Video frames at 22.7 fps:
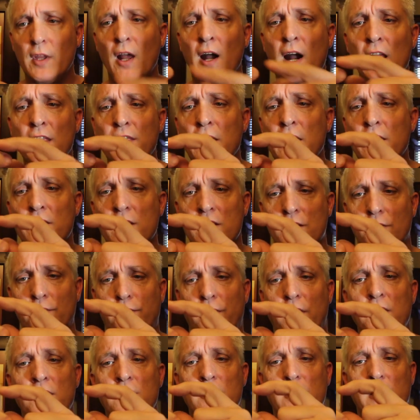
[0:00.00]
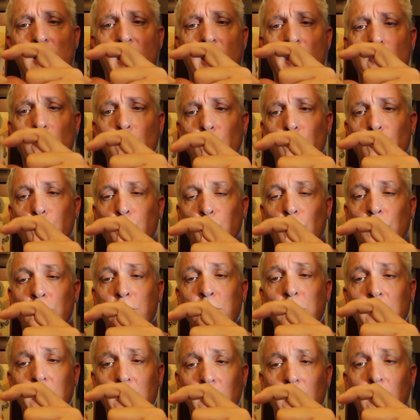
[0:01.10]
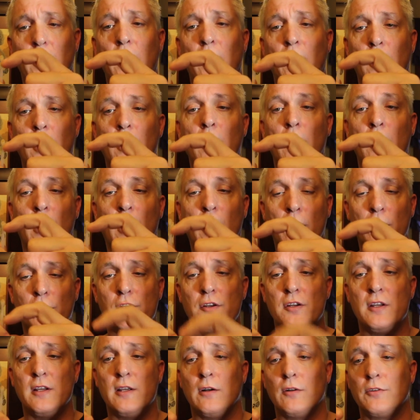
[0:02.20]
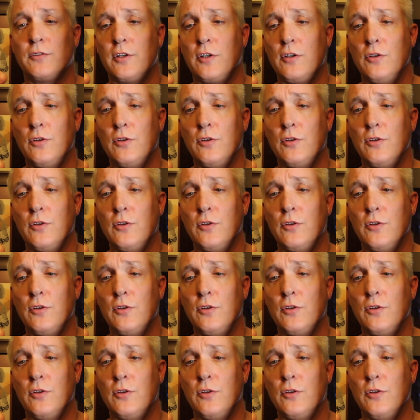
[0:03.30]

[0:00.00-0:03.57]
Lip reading: I think this fin side would be a good deal to